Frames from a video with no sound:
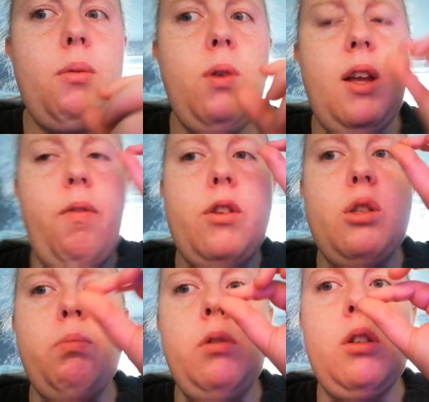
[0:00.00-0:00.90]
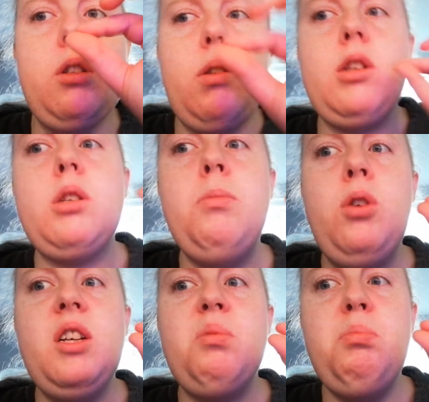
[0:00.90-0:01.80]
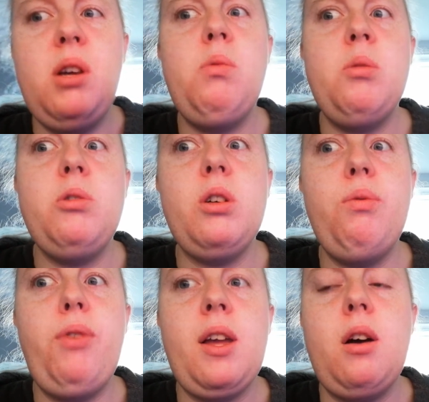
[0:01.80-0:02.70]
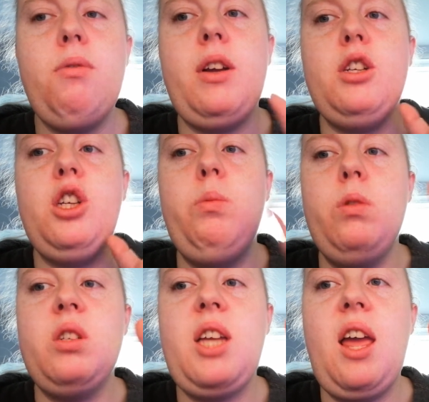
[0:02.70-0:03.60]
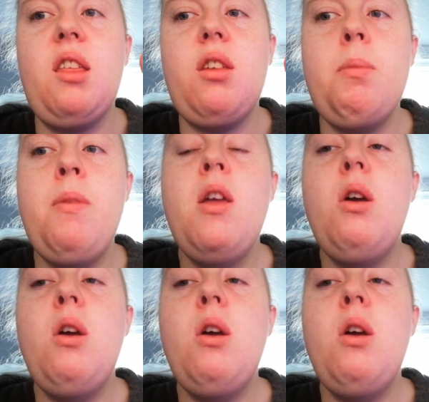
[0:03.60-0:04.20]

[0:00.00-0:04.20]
We got the smallest of the smallest mealworms you could think of, and she wouldn't take them.